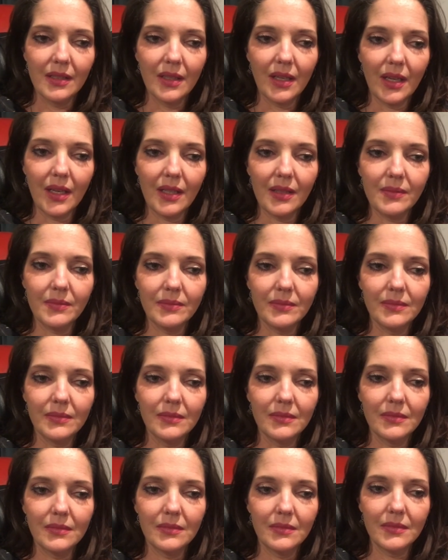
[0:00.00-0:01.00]
Um,
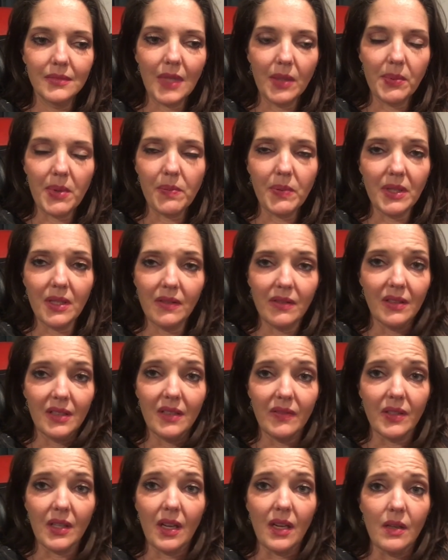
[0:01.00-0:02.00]
how people,
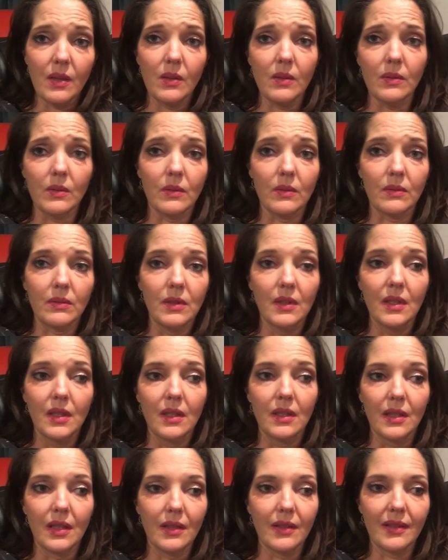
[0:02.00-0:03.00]
even I know,
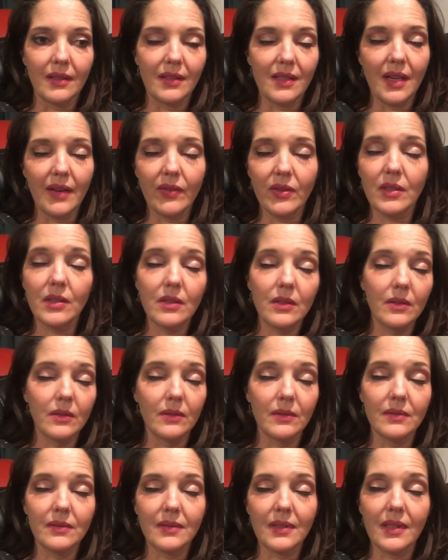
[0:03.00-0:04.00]
never
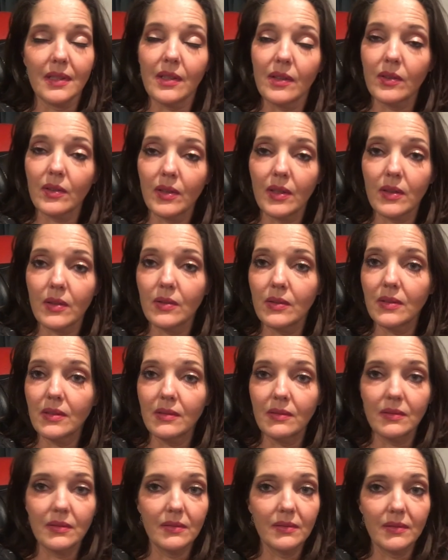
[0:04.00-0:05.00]
knew they were going
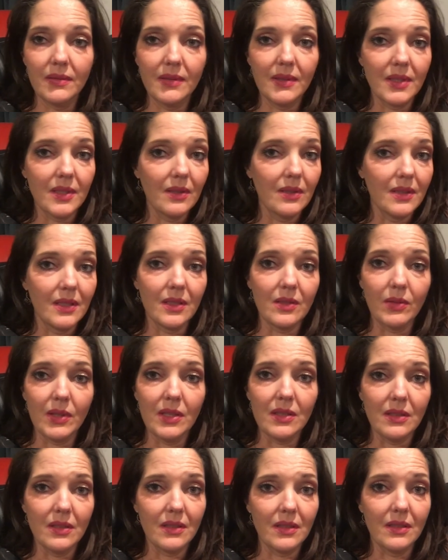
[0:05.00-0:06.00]
through certain
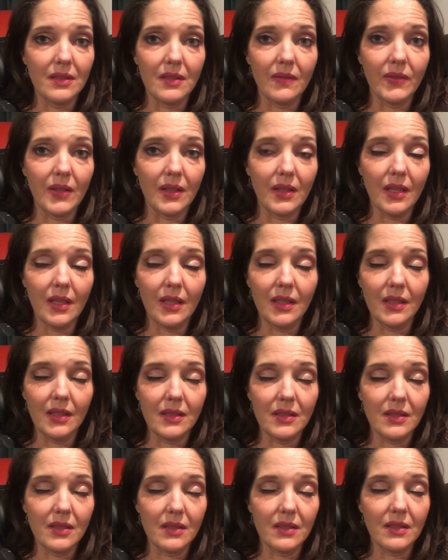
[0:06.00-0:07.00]
situations and stuff like that. And
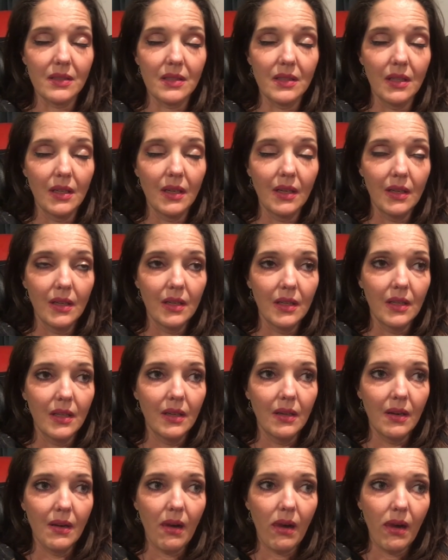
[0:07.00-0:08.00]
it's just,
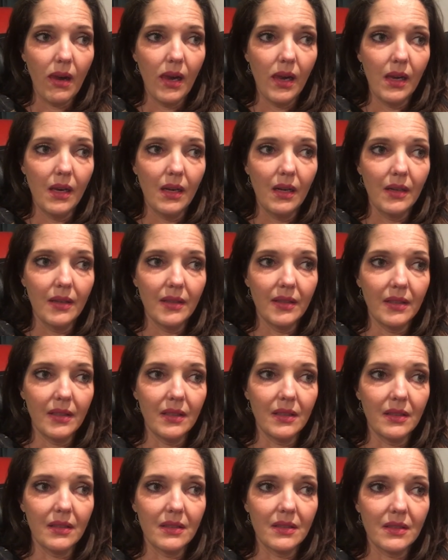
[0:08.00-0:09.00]

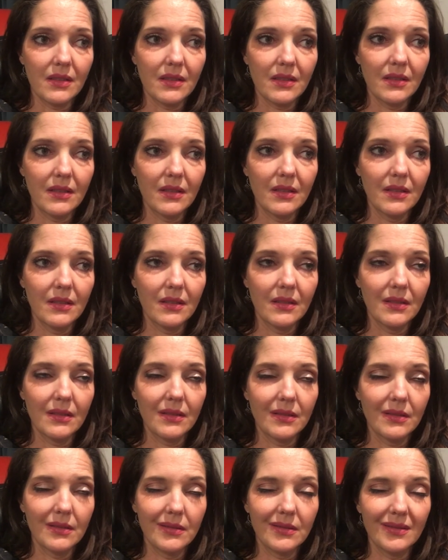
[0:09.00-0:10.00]
it's
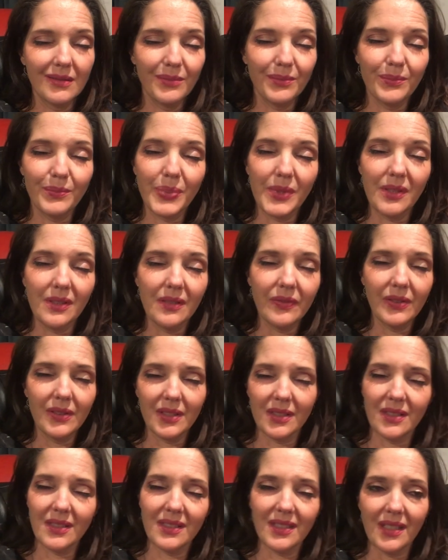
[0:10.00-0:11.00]
beautiful
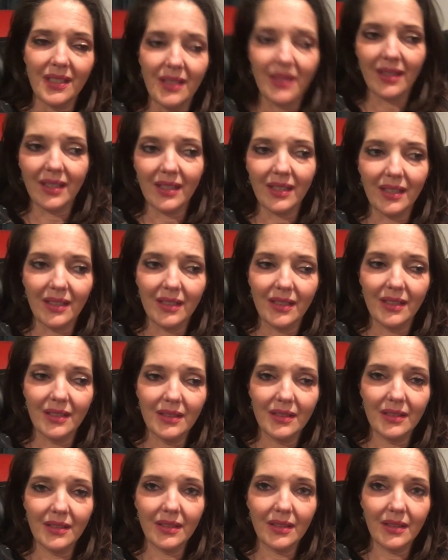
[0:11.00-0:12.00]
to see that
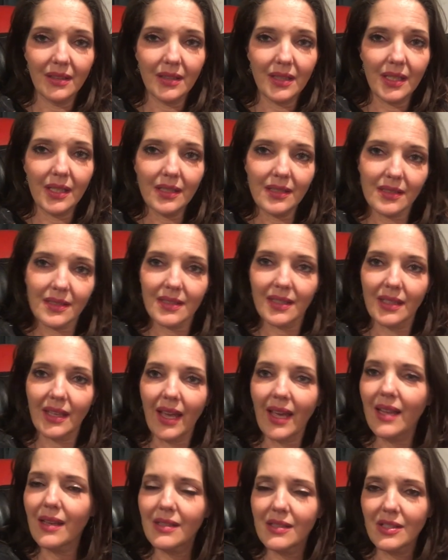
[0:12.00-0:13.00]
things
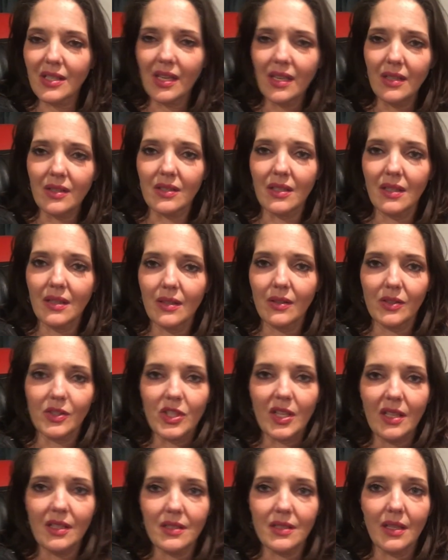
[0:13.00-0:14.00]
can change and they're
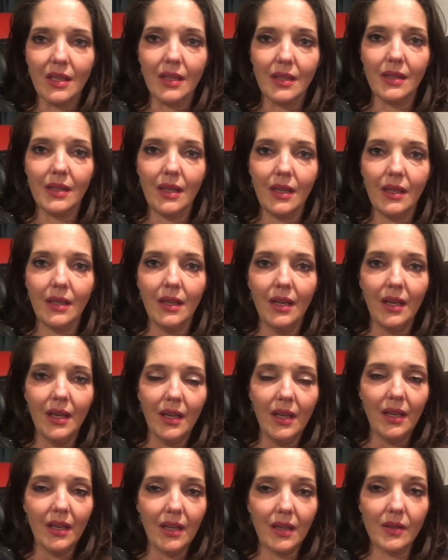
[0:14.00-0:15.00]
changing. I think,
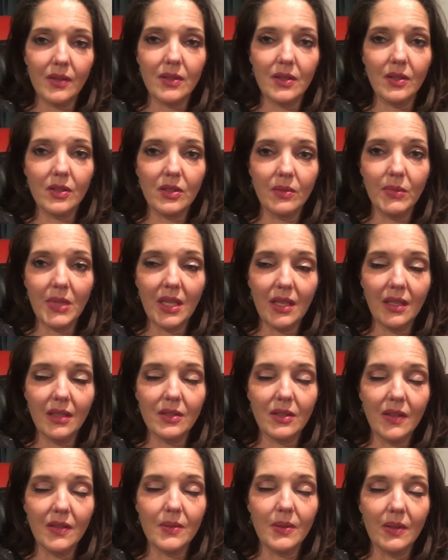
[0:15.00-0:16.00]
you know, social media
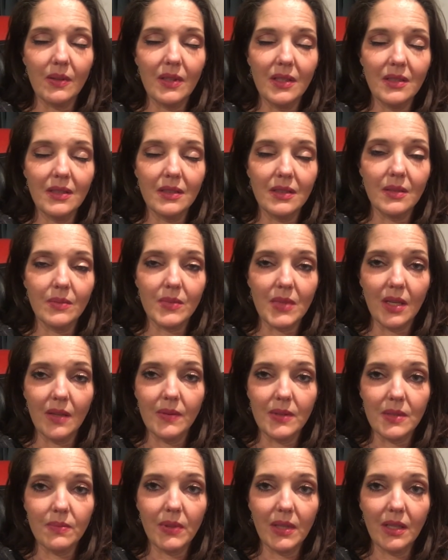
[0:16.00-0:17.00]
drives me crazy
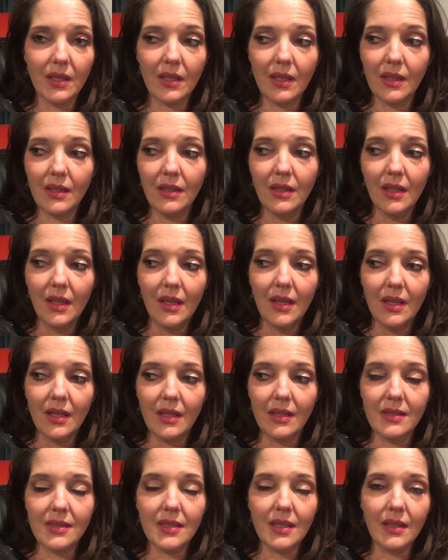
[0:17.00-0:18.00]
sometimes, but I
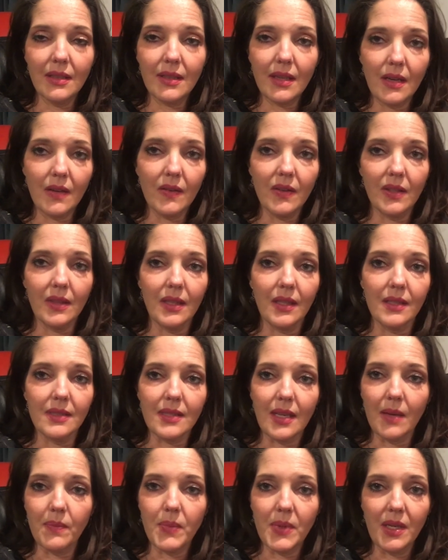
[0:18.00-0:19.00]
can see a lot of good things
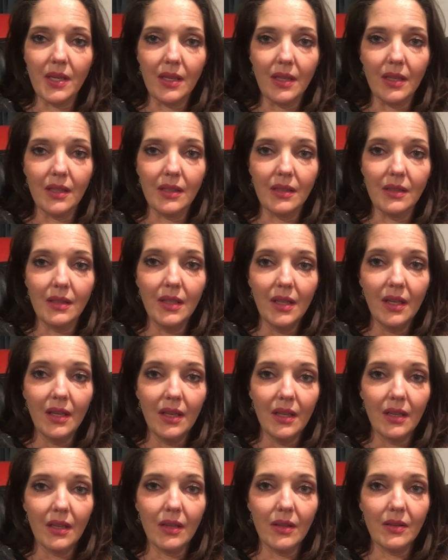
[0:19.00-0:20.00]
happening. And,
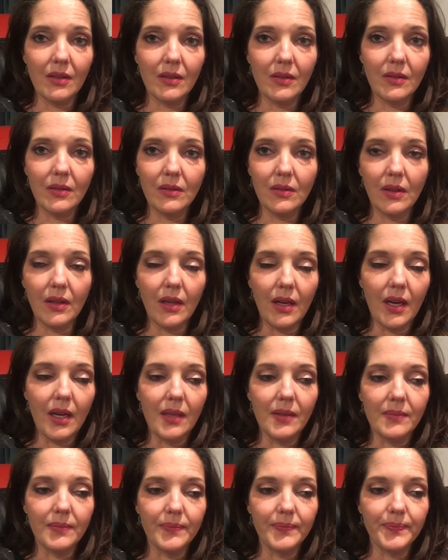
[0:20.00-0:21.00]
you know,
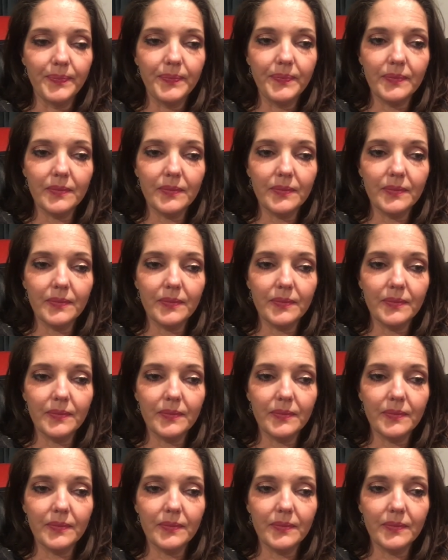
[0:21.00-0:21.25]
um,